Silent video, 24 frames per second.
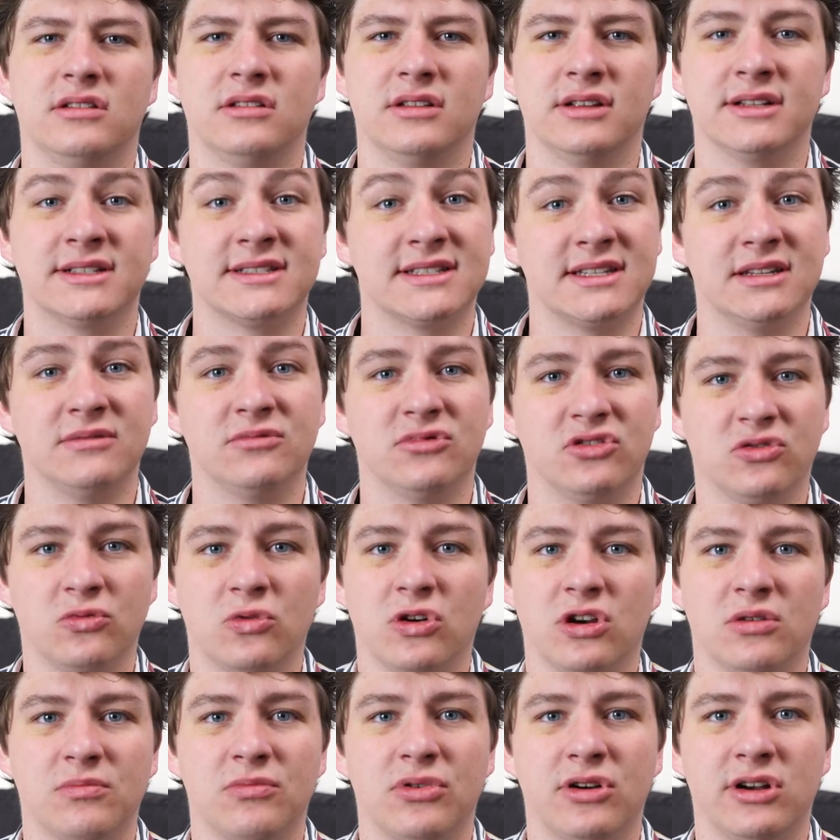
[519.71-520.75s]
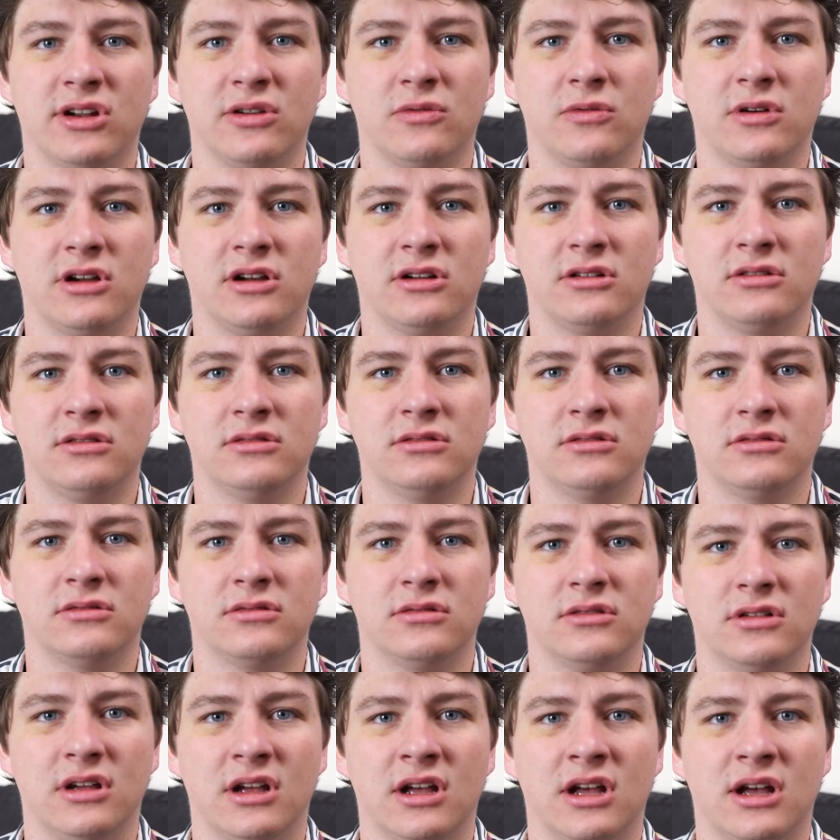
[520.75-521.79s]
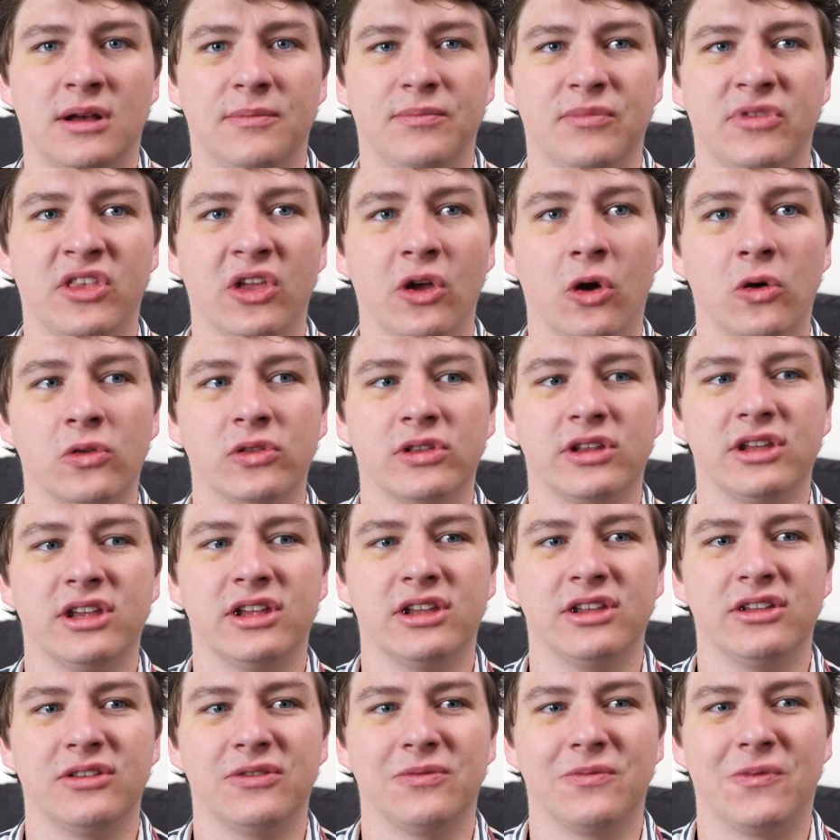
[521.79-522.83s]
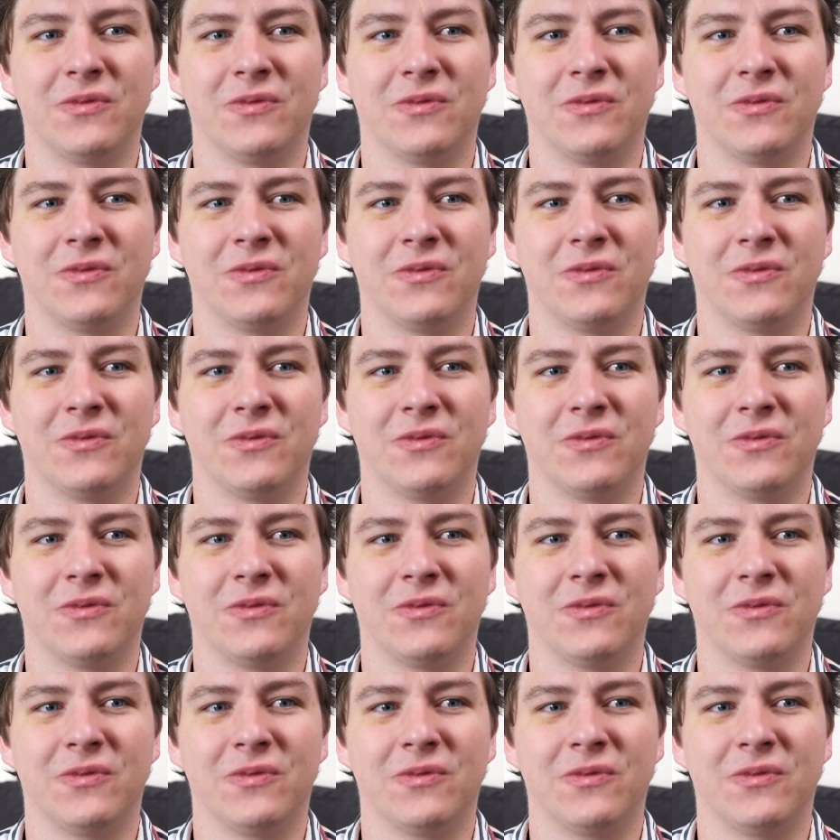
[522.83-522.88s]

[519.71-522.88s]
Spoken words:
It seemed to work pretty well. The only,